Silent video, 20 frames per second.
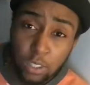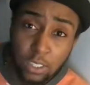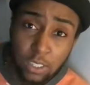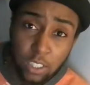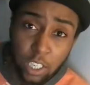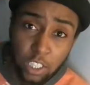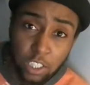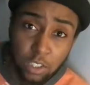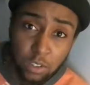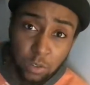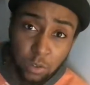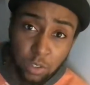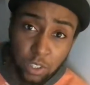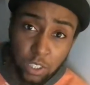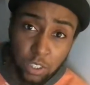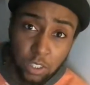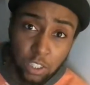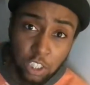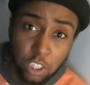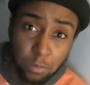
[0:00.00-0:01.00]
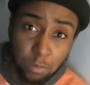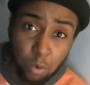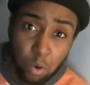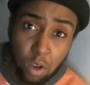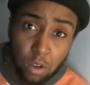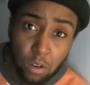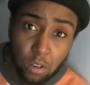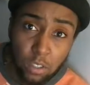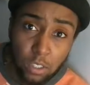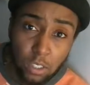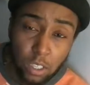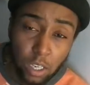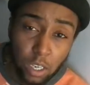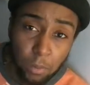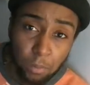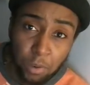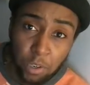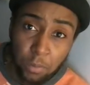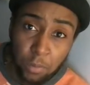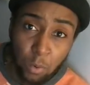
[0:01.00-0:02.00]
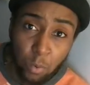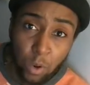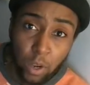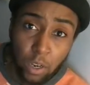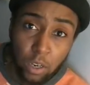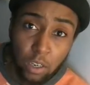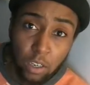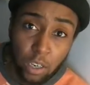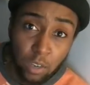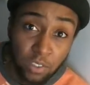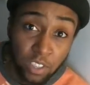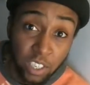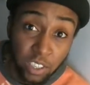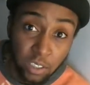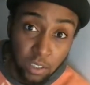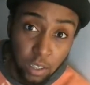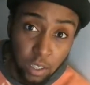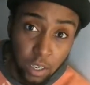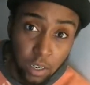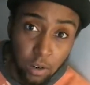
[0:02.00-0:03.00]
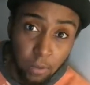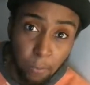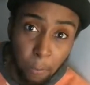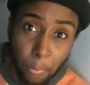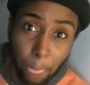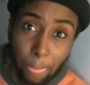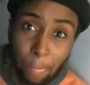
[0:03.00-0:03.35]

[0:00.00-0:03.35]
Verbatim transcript: session on these cheap products and put them away. Never did it again.